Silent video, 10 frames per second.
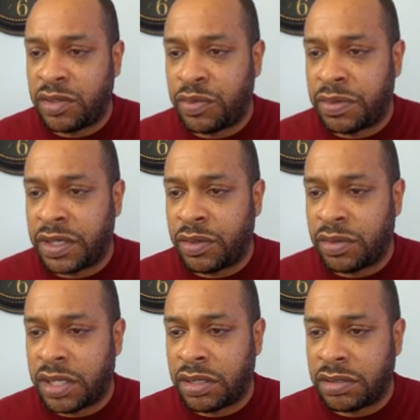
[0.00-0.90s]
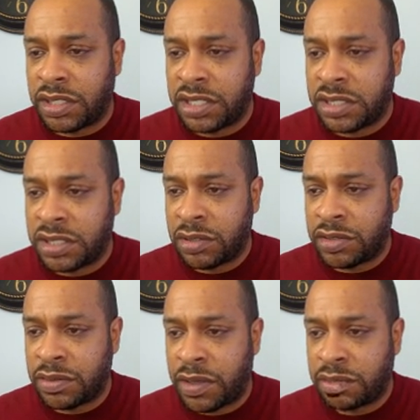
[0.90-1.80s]
do pretty well. This is
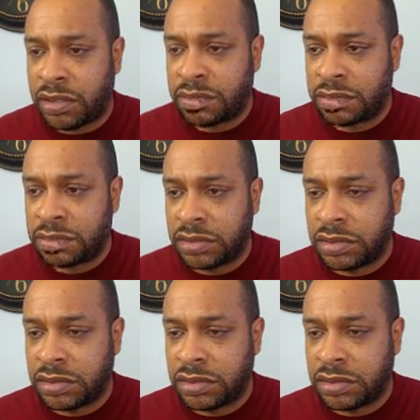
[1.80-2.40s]
old tomorrow.